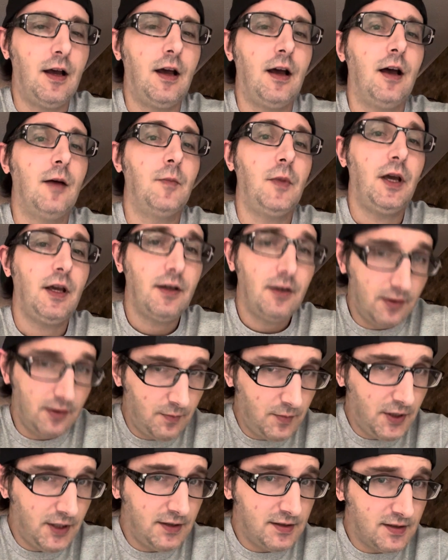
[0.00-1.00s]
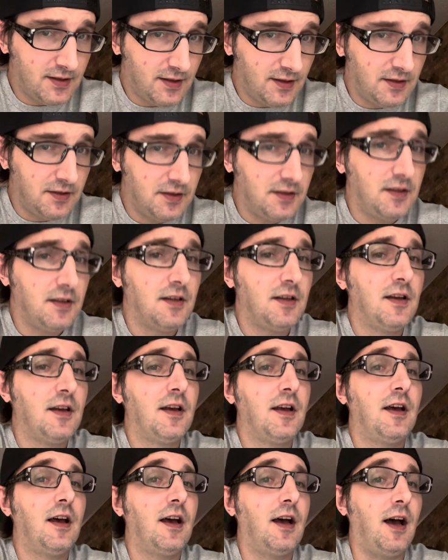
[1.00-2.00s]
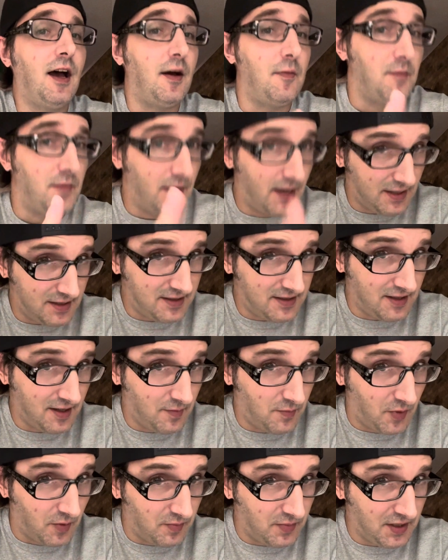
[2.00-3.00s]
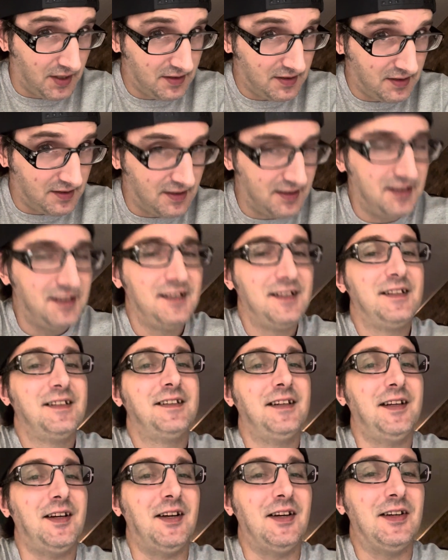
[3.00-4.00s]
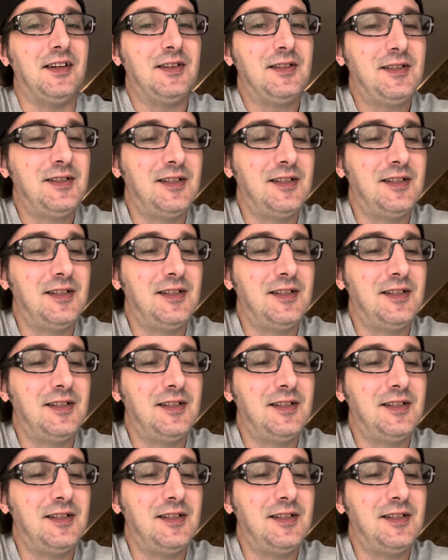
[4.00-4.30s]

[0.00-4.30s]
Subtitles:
made good pizza. I messed up a pizza. But